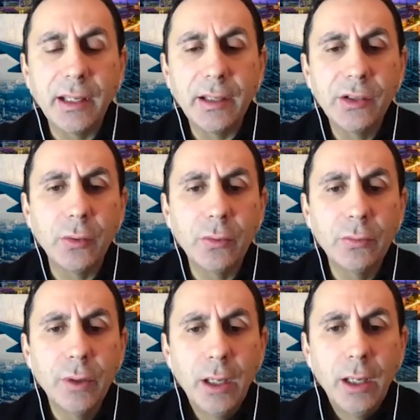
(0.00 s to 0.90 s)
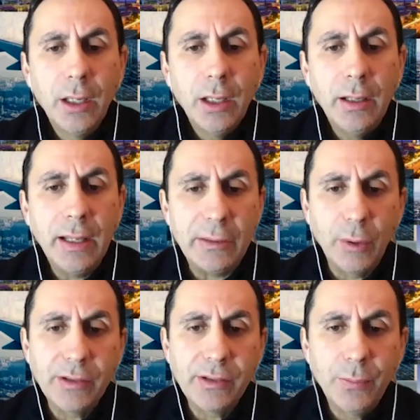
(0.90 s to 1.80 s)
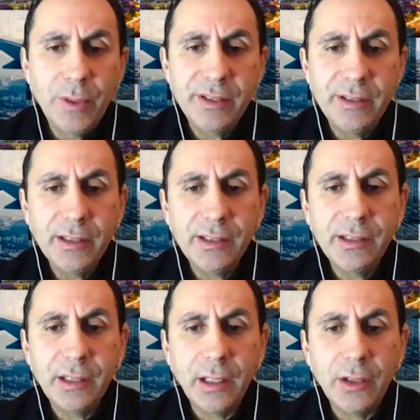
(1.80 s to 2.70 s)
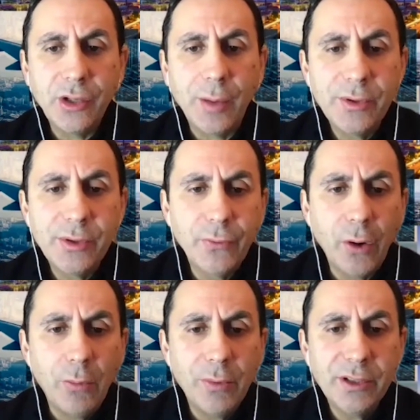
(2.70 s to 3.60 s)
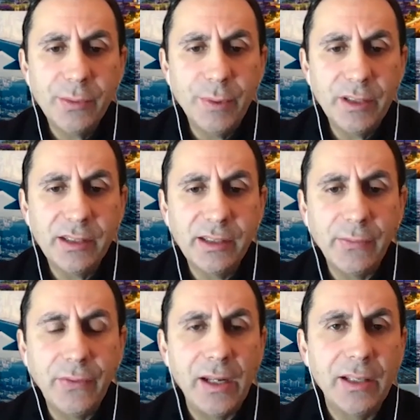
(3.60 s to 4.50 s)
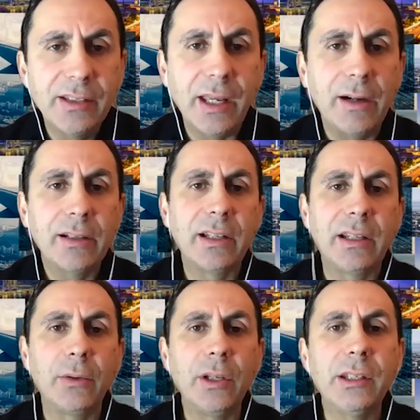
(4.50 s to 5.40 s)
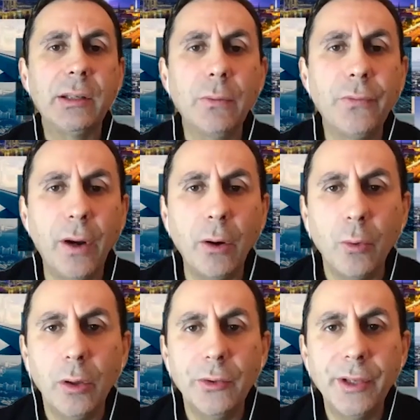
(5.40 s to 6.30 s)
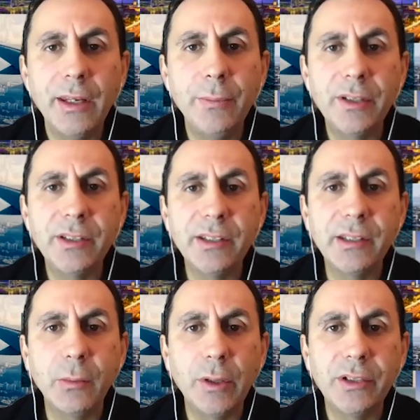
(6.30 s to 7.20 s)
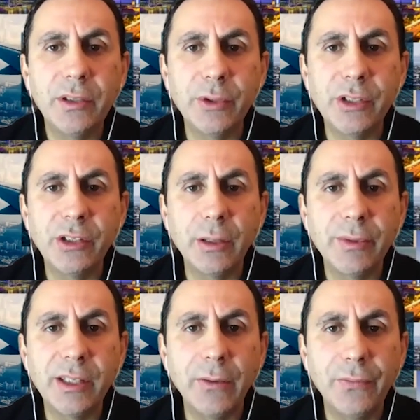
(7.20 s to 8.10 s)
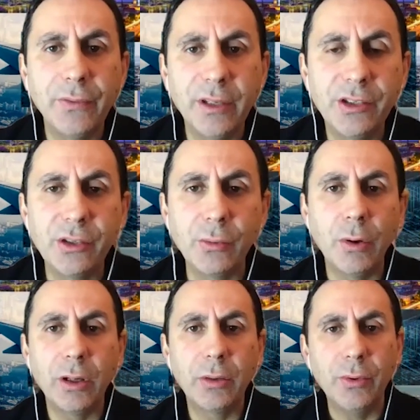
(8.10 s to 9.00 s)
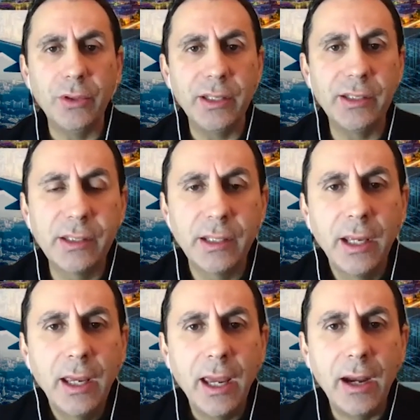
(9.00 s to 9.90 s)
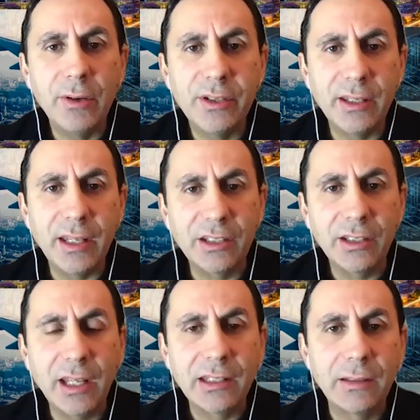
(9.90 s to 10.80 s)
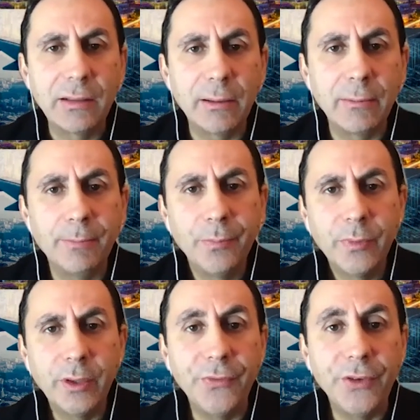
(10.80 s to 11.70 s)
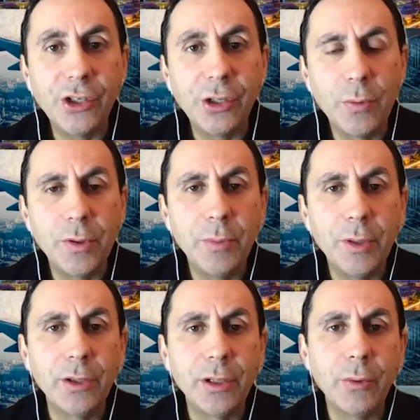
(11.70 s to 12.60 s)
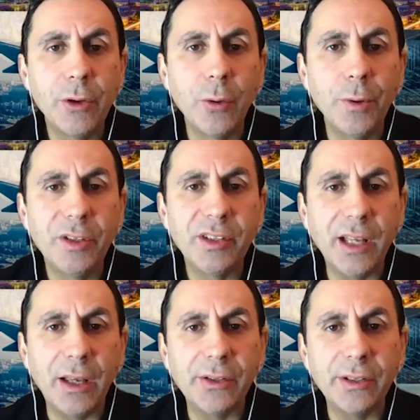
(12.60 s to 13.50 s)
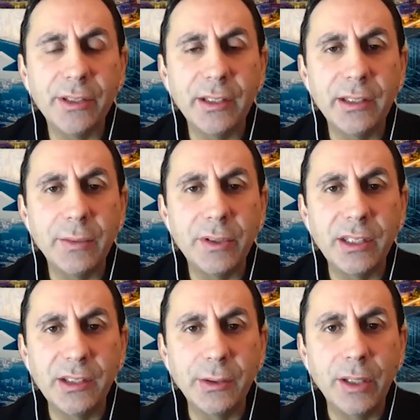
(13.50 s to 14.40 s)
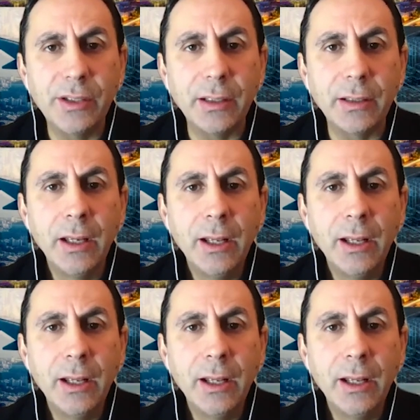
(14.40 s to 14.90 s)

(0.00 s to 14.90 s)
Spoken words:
so networks of business, chambers of commerce, business and finance are critical for our world. Any business that wants to position themselves needs to work with these areas, and actually that's the vision we've been building with the Open Business Council and Cities ABC is creating